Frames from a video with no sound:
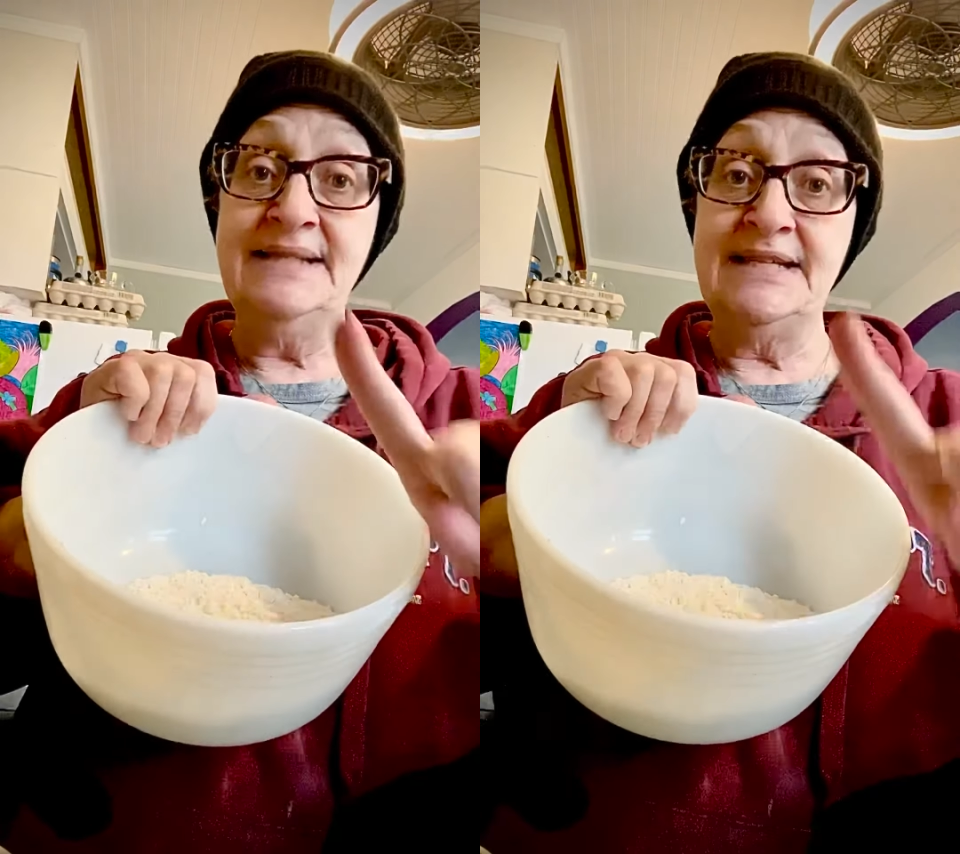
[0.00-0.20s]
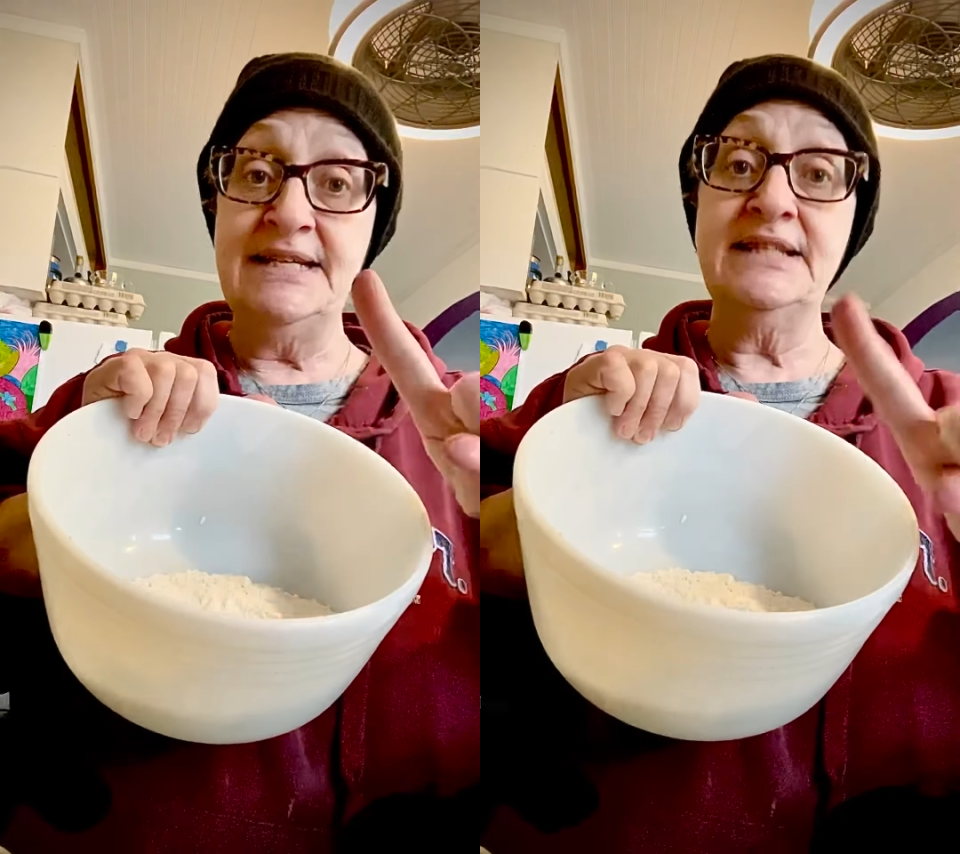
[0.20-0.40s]

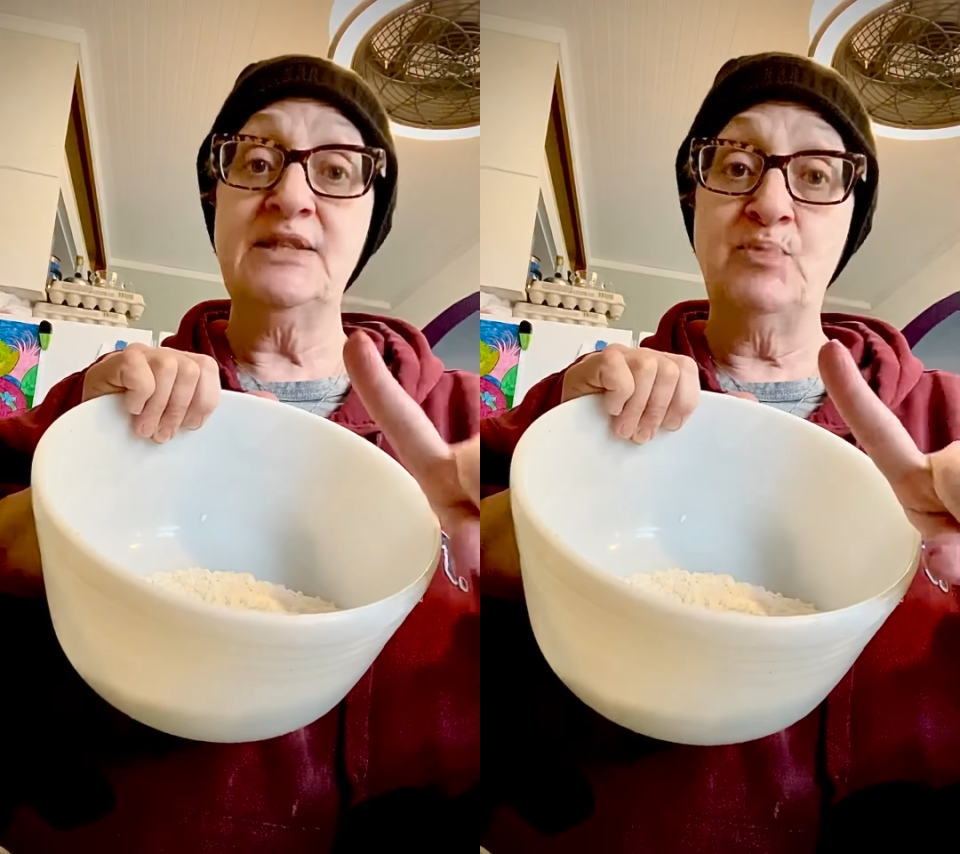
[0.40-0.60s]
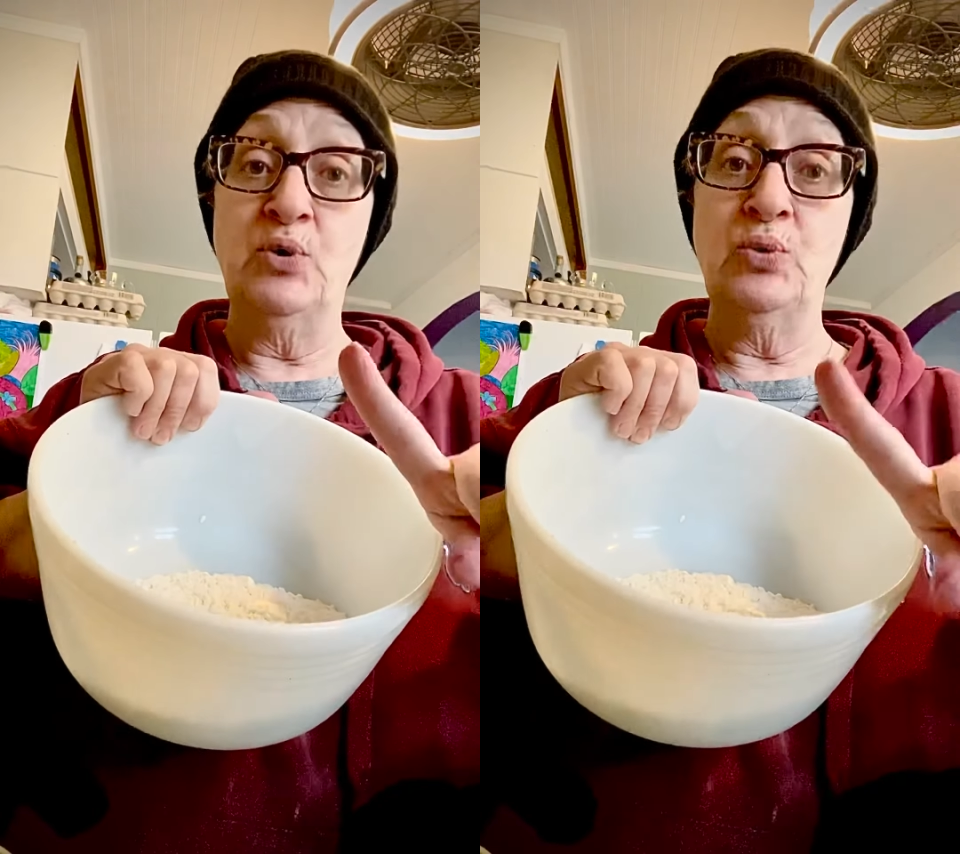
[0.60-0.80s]

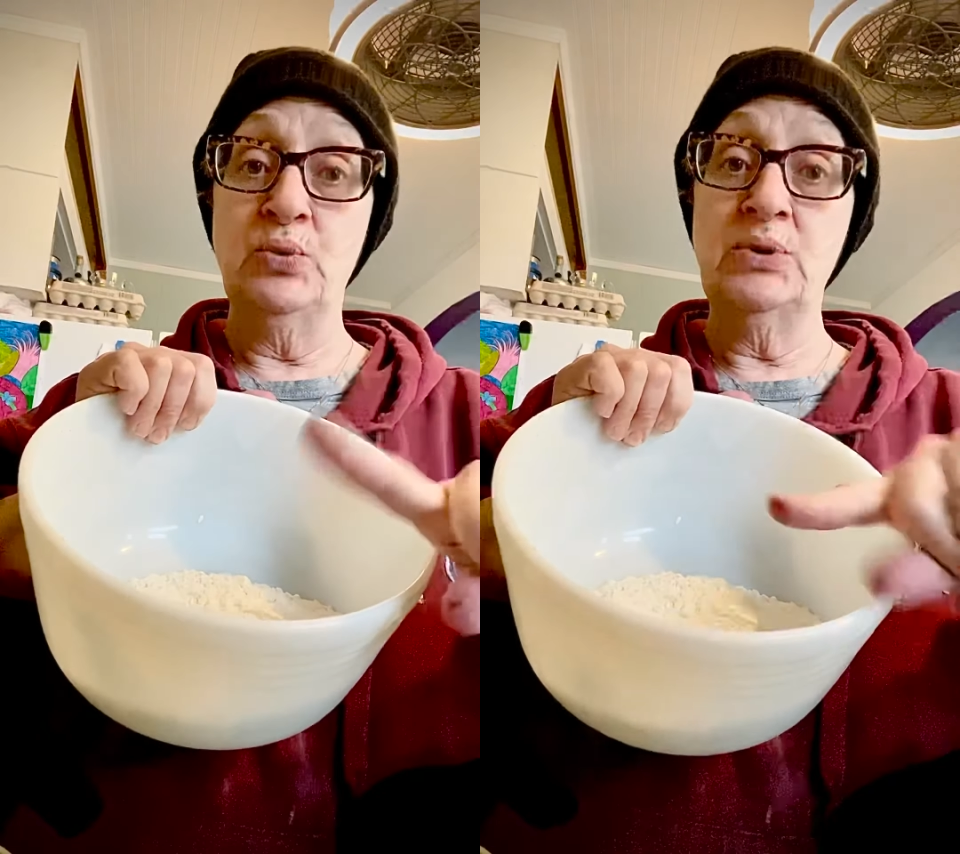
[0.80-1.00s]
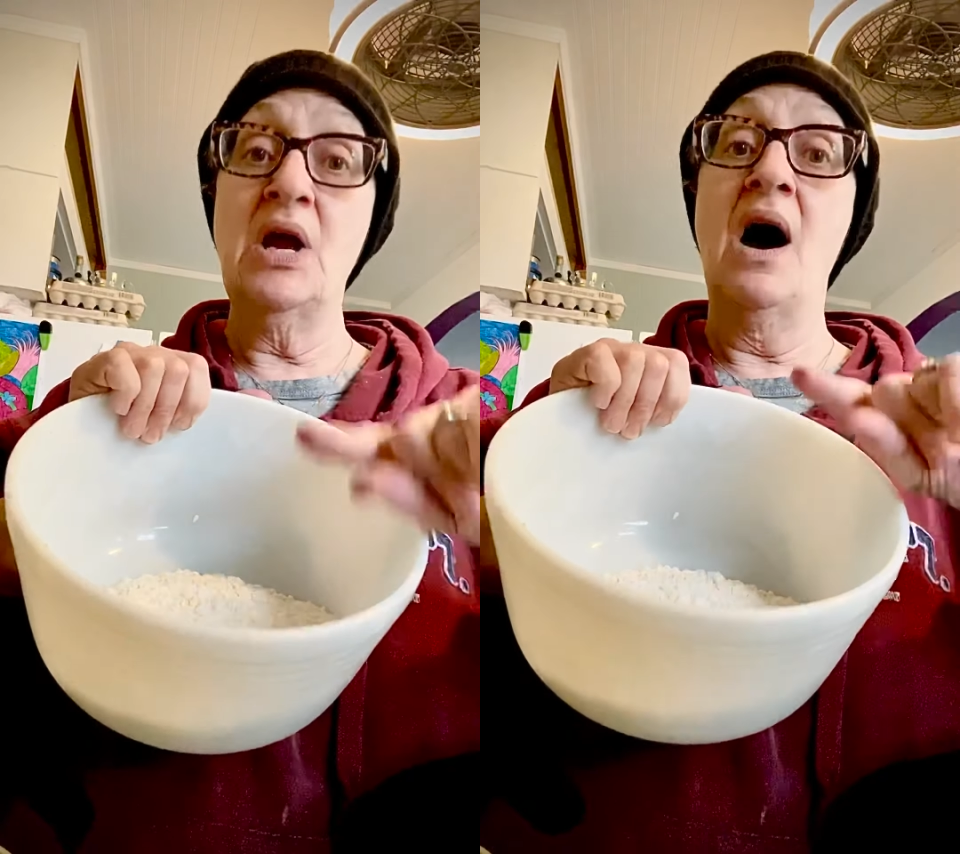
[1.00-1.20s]

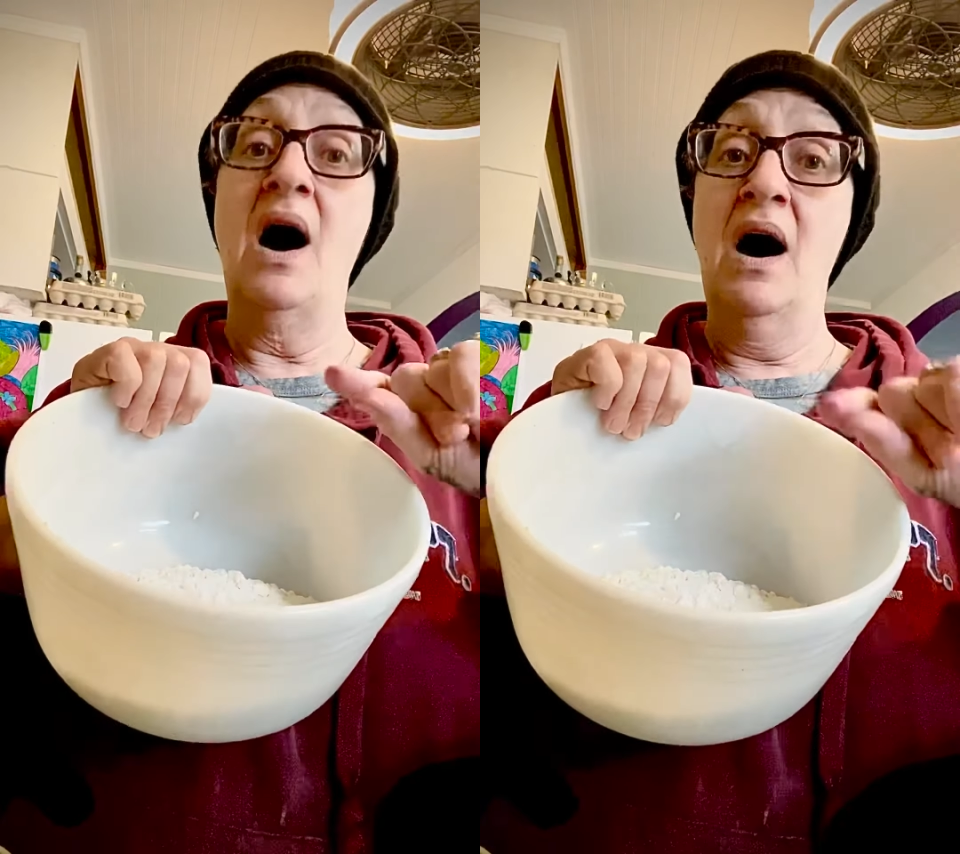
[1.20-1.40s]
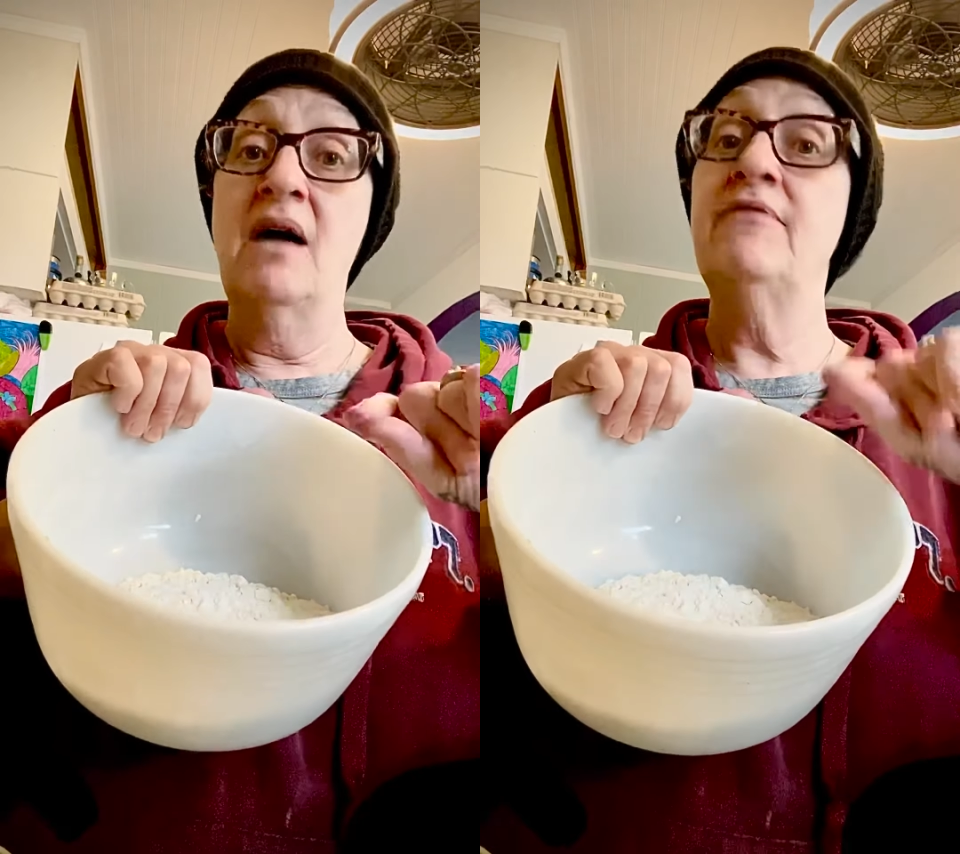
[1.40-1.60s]
teaspoon
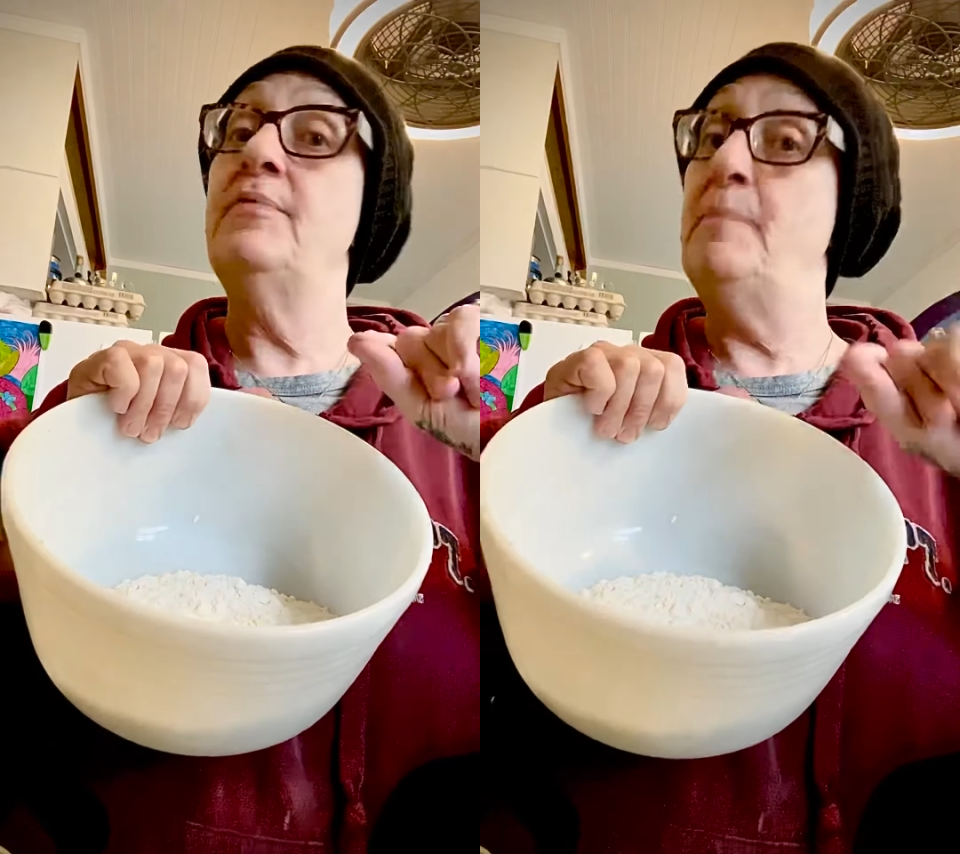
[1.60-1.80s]
of